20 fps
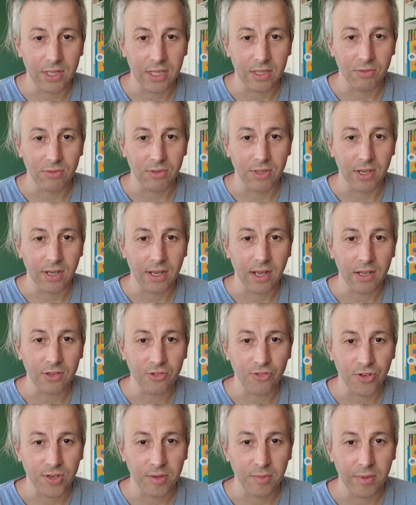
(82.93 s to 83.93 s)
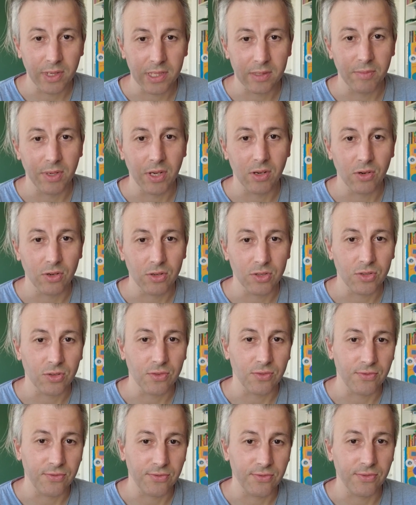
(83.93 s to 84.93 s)
into the country, but because
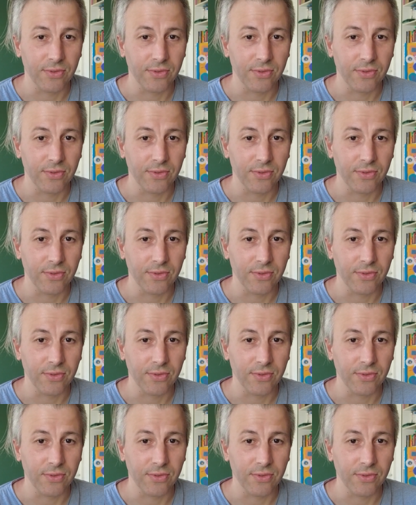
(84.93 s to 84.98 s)
of